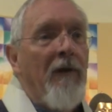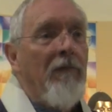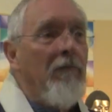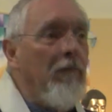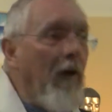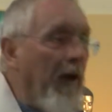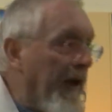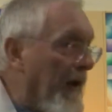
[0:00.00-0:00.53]

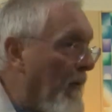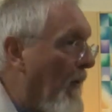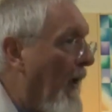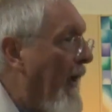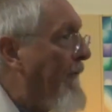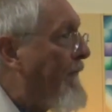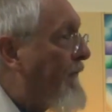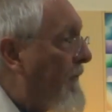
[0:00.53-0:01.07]
running
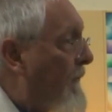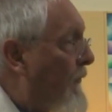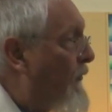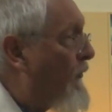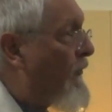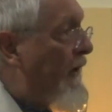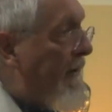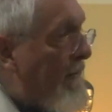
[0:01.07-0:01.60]
away from
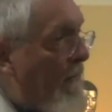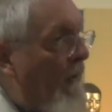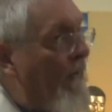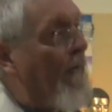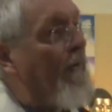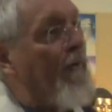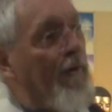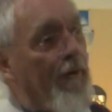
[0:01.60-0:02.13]
dream
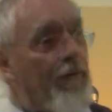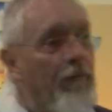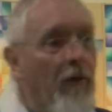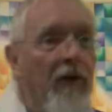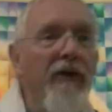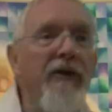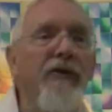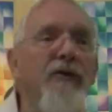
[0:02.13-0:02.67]
monsters,
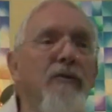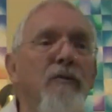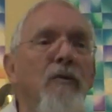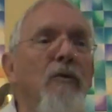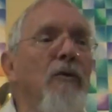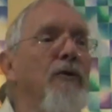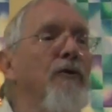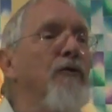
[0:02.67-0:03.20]
running
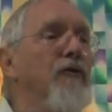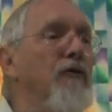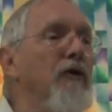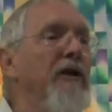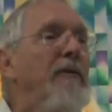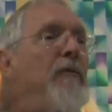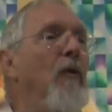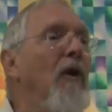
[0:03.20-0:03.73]
towards
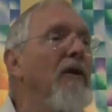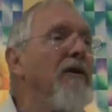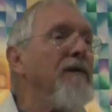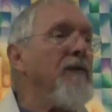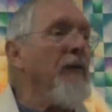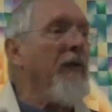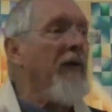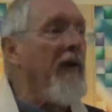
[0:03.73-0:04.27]
dream
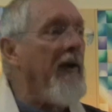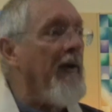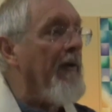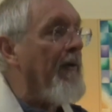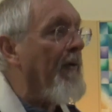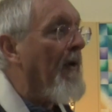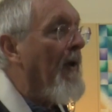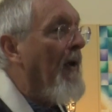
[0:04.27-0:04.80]
wonderful
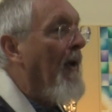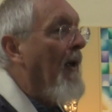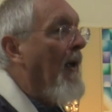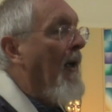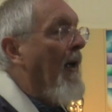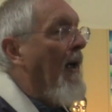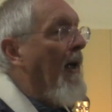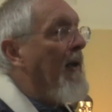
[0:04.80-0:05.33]
things.
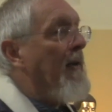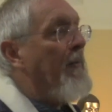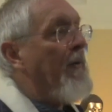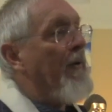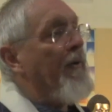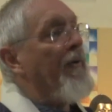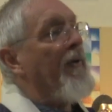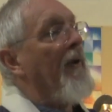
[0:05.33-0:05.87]
And the
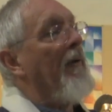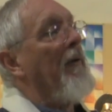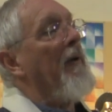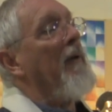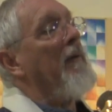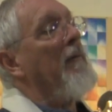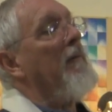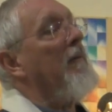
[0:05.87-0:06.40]
Buddha's
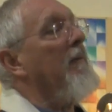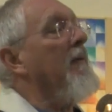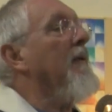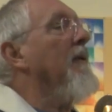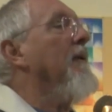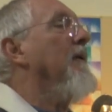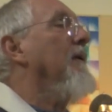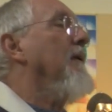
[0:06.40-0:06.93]
going,
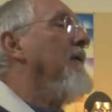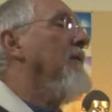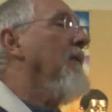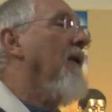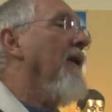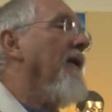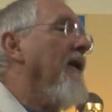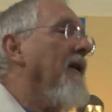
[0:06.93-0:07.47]

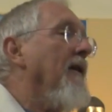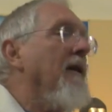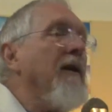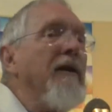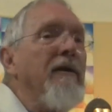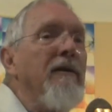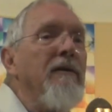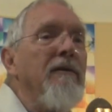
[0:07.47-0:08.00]
what are they
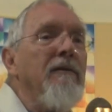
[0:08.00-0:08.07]
like?